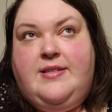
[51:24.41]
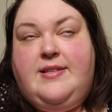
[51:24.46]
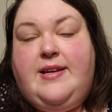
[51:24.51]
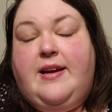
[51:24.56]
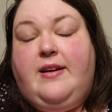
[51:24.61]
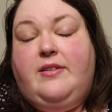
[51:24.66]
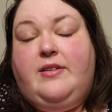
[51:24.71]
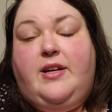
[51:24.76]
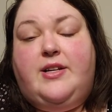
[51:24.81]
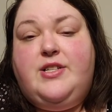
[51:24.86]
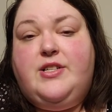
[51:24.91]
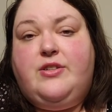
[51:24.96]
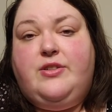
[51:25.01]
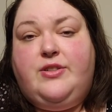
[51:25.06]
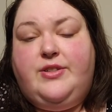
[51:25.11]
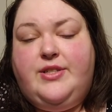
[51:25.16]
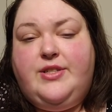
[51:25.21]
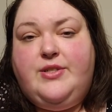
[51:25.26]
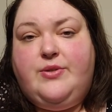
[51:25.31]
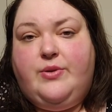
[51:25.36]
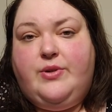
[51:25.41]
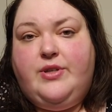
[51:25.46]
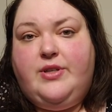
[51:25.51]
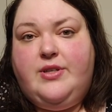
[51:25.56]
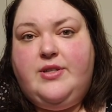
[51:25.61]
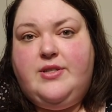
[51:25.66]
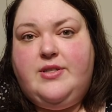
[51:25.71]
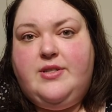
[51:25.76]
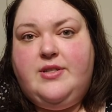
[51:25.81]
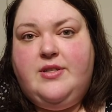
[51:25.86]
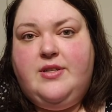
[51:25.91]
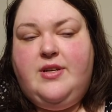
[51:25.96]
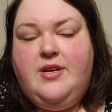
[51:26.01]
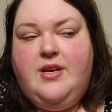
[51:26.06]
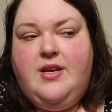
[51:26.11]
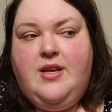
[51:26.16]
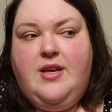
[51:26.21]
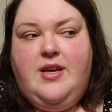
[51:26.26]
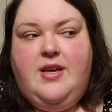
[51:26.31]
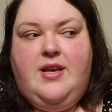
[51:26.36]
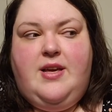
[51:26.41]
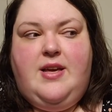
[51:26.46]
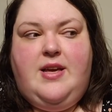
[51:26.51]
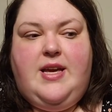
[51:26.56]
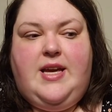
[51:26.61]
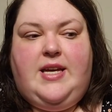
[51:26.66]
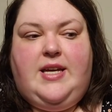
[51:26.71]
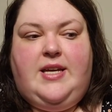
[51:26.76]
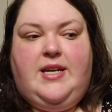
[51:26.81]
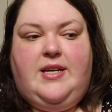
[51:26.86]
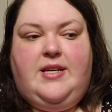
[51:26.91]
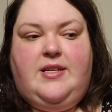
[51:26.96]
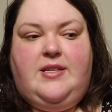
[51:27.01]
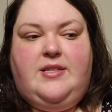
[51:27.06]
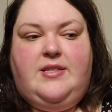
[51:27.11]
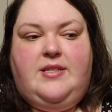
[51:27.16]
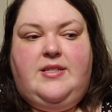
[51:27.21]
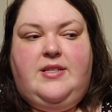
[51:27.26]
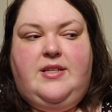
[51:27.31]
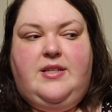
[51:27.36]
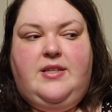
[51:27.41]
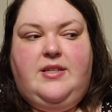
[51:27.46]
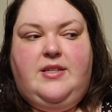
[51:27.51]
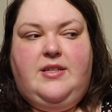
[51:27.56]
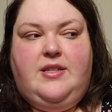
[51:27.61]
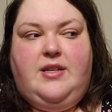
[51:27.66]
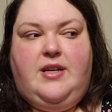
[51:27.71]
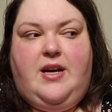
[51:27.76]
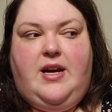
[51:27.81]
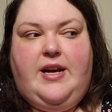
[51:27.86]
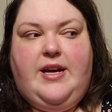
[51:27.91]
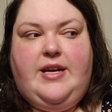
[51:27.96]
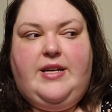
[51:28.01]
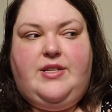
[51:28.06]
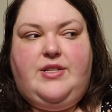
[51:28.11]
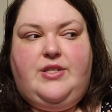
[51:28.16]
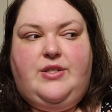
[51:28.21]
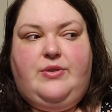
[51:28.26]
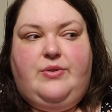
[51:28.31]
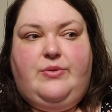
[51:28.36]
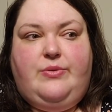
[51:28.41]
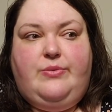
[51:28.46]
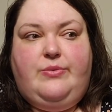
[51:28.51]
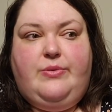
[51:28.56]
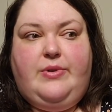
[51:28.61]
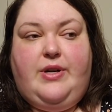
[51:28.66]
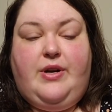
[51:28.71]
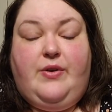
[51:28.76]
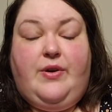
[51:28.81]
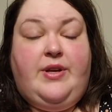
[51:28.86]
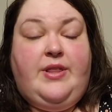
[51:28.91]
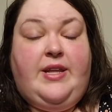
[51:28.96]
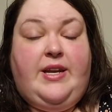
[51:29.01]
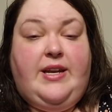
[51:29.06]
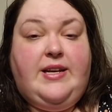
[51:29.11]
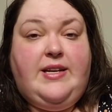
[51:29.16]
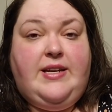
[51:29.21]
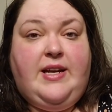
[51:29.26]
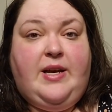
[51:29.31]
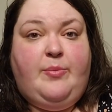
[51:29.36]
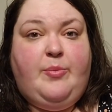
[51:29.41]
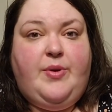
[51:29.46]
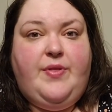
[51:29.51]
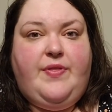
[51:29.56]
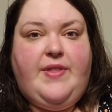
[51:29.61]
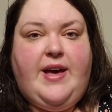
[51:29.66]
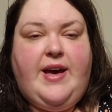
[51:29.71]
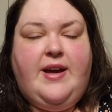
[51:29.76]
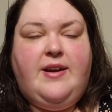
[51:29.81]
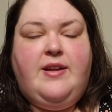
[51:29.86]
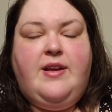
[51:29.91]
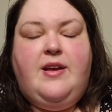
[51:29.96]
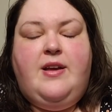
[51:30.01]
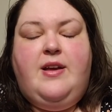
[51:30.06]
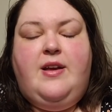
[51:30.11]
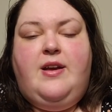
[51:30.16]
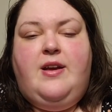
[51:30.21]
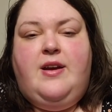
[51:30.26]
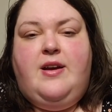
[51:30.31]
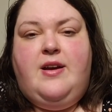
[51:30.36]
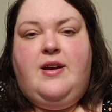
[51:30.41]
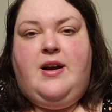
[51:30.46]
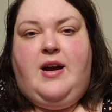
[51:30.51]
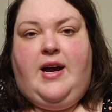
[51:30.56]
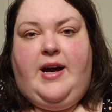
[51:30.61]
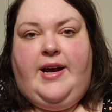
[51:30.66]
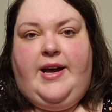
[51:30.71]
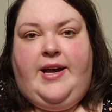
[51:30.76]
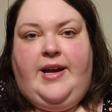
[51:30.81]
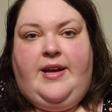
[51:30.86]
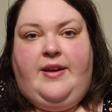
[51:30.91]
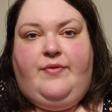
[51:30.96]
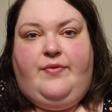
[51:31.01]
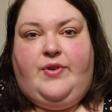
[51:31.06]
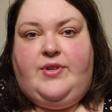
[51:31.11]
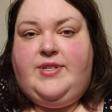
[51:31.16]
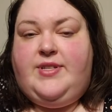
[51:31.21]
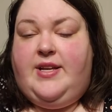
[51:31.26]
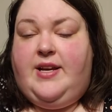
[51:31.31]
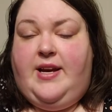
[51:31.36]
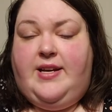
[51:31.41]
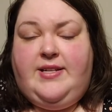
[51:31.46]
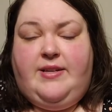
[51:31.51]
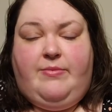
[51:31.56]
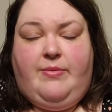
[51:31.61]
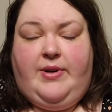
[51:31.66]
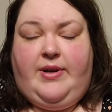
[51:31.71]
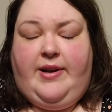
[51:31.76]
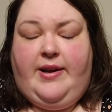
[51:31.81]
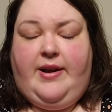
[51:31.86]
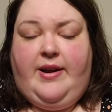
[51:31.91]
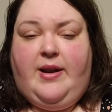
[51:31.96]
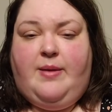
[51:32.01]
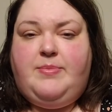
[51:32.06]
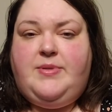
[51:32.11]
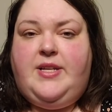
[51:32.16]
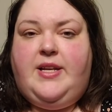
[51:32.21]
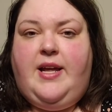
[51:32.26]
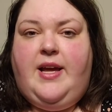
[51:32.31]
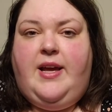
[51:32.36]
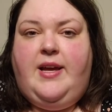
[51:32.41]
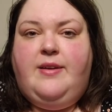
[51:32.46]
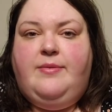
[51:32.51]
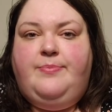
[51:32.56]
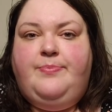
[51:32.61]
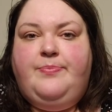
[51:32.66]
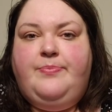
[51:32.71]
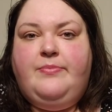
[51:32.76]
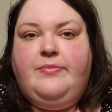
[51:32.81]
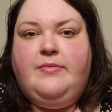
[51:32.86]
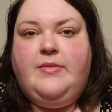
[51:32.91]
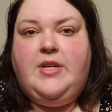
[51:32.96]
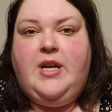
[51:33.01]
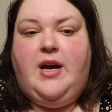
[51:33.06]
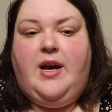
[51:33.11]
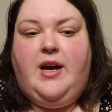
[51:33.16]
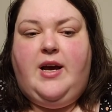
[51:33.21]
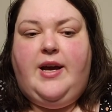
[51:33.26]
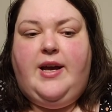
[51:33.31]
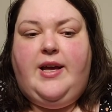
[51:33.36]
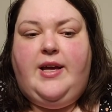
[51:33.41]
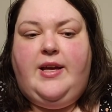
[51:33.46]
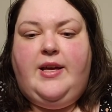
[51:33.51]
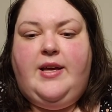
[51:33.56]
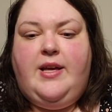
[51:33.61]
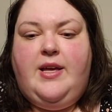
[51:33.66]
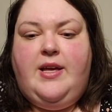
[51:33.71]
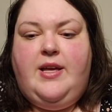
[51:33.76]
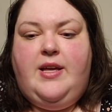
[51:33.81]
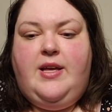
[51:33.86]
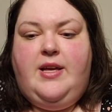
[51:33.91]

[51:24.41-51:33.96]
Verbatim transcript: psychological disorders. And I do agree that I need help with that. I, first thing I did when I got up today, I